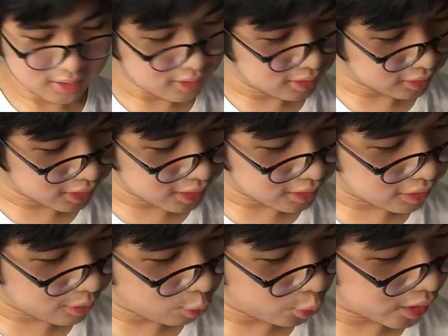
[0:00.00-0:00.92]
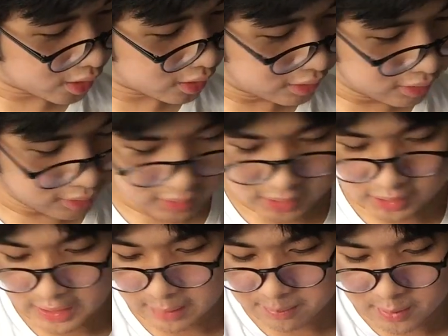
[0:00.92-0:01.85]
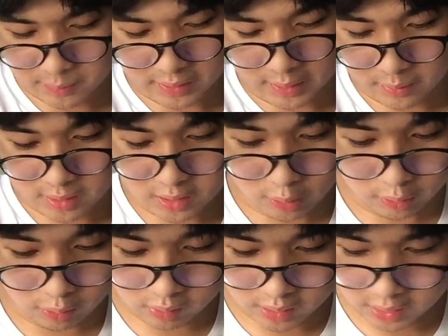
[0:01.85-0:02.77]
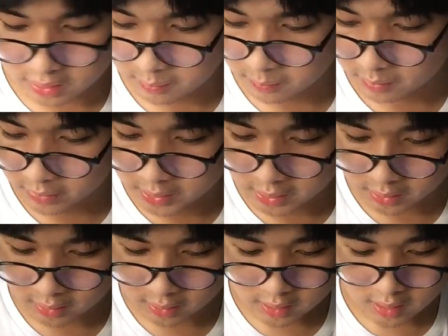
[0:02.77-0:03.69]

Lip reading: looking at the weird shapes, but they were so unique. They were really...